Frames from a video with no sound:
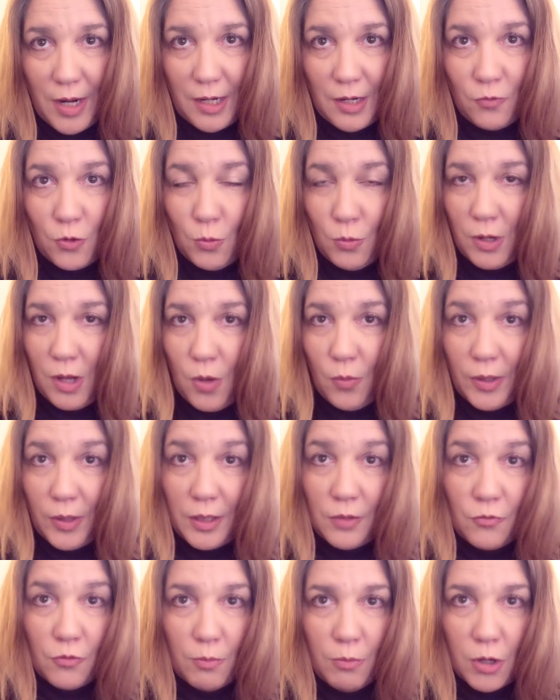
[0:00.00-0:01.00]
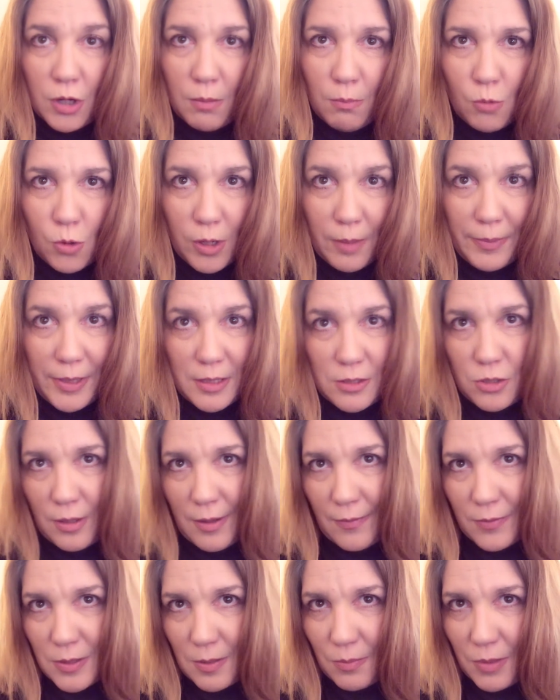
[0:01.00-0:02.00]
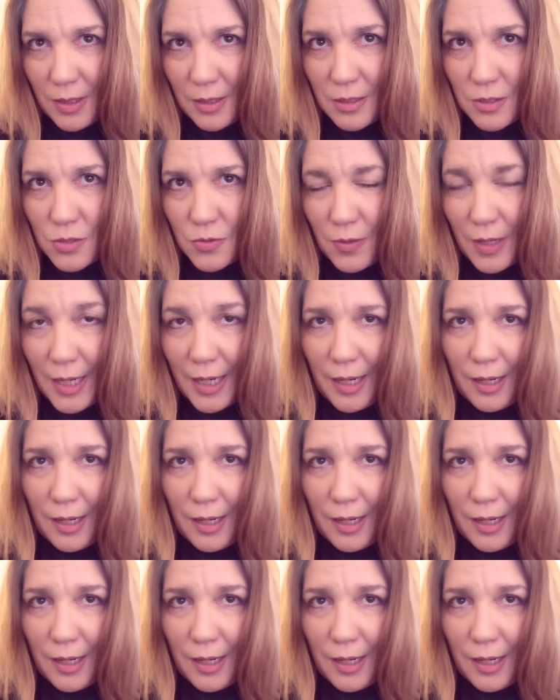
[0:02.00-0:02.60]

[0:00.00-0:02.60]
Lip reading: If you were going in for Book of Mormon, do you have something that's right?